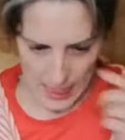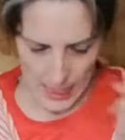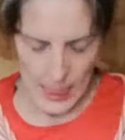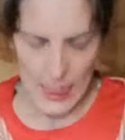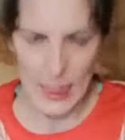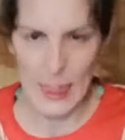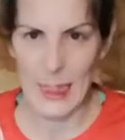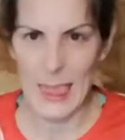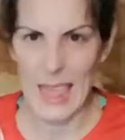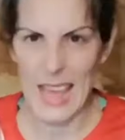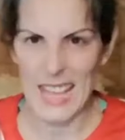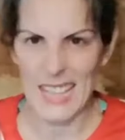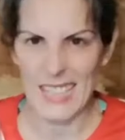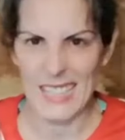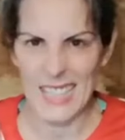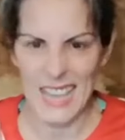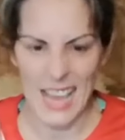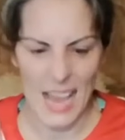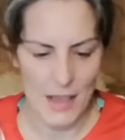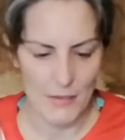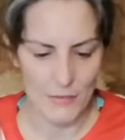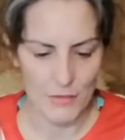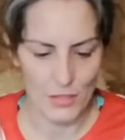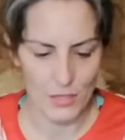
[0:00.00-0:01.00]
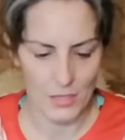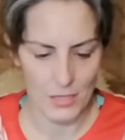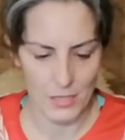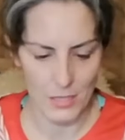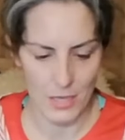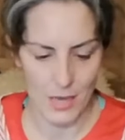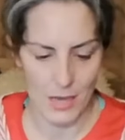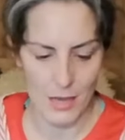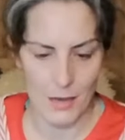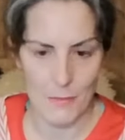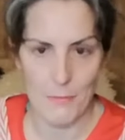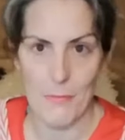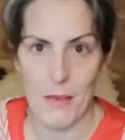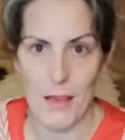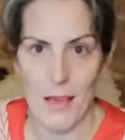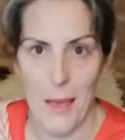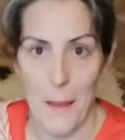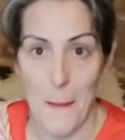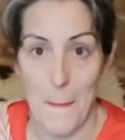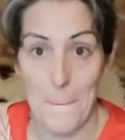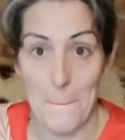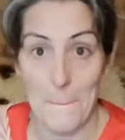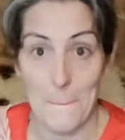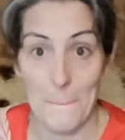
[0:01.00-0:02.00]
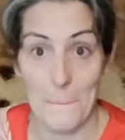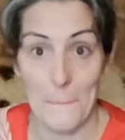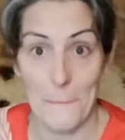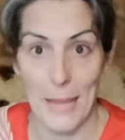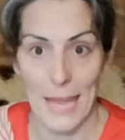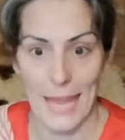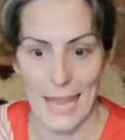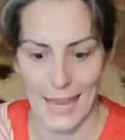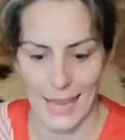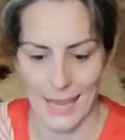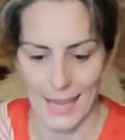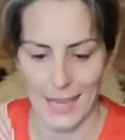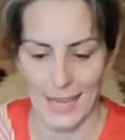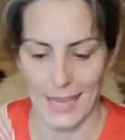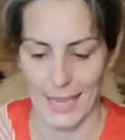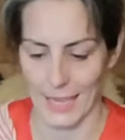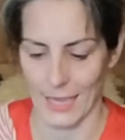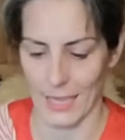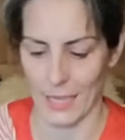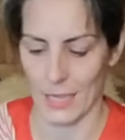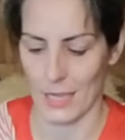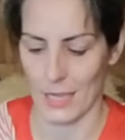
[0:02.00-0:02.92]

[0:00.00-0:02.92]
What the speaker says: Let's have some pink.